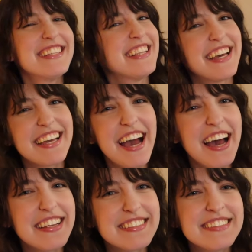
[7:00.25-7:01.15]
like
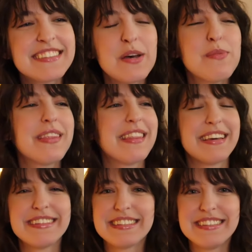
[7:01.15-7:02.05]
some of the
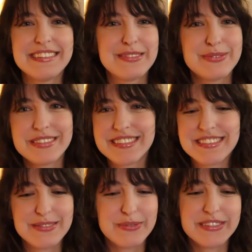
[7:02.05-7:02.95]
things in this
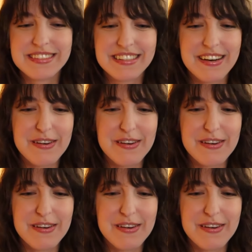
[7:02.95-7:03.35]
was